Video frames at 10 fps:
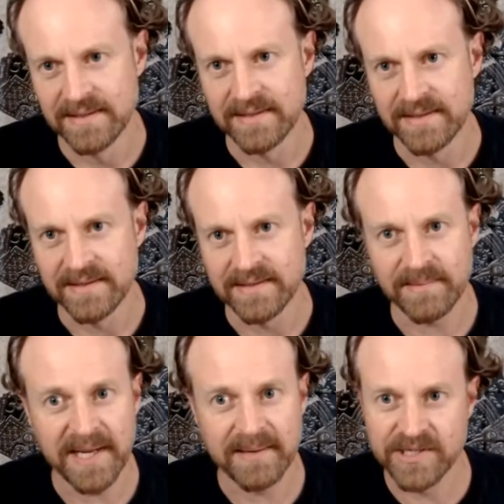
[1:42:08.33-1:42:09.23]
It's like,
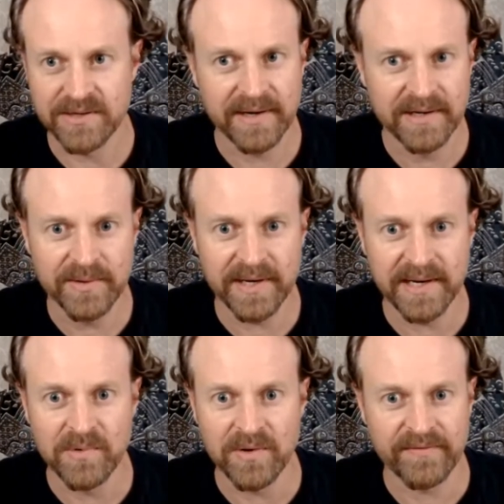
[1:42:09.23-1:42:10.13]
man, I'm just not into it
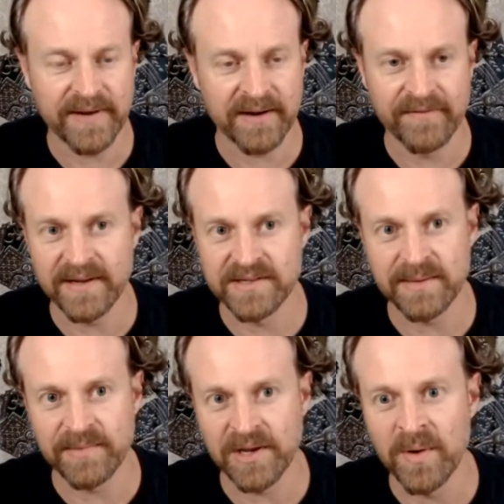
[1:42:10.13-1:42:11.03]
anymore. In fact, I found
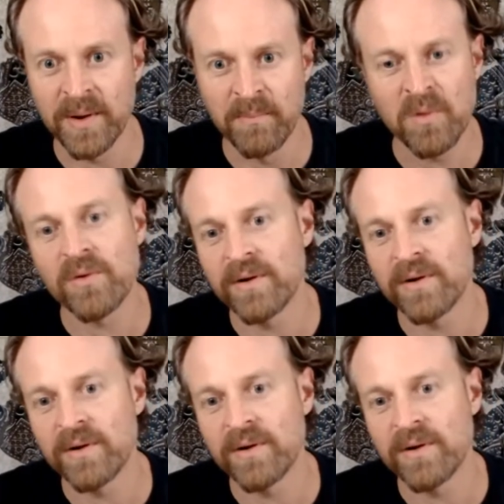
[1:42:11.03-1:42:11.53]
something I want more,